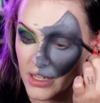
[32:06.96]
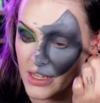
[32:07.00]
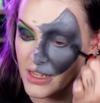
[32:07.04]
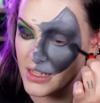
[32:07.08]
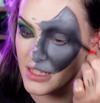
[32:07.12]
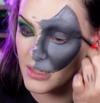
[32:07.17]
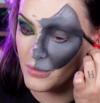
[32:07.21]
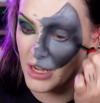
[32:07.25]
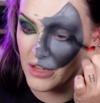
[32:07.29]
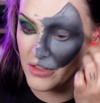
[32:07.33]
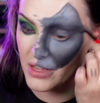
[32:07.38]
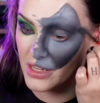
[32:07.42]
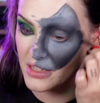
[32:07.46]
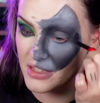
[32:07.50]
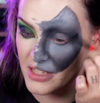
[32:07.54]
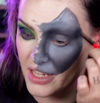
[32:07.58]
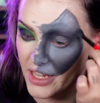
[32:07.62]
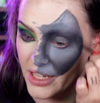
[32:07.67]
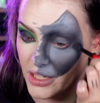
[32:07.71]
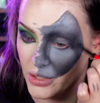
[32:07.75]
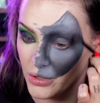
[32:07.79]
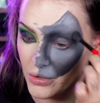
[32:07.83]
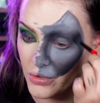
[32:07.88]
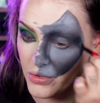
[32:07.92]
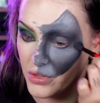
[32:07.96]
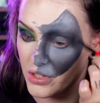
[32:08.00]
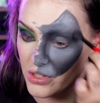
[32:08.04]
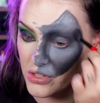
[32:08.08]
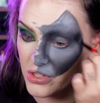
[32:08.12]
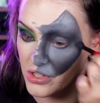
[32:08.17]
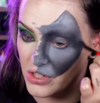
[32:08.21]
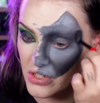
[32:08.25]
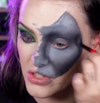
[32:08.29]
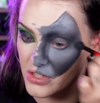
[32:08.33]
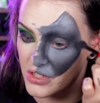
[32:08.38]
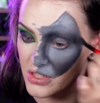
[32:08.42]
it is about that tale that
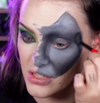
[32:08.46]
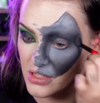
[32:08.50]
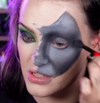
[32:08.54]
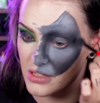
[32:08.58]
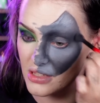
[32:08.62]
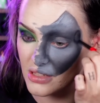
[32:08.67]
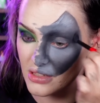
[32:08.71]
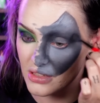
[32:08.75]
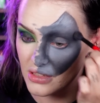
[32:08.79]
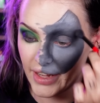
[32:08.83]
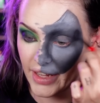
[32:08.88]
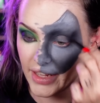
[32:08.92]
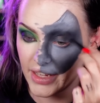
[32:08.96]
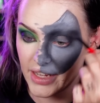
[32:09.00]
just...